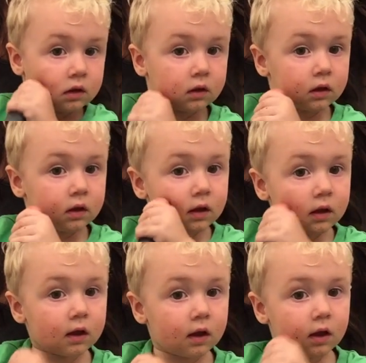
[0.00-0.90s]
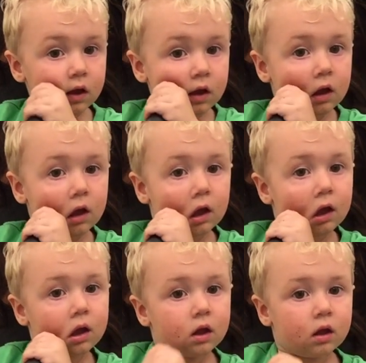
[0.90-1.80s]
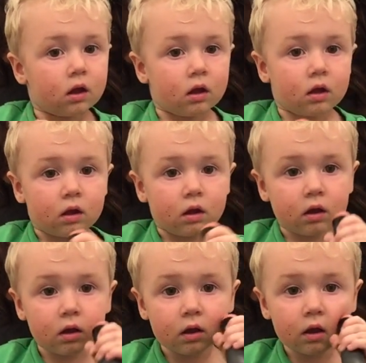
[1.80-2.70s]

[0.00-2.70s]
The person shown says nothing.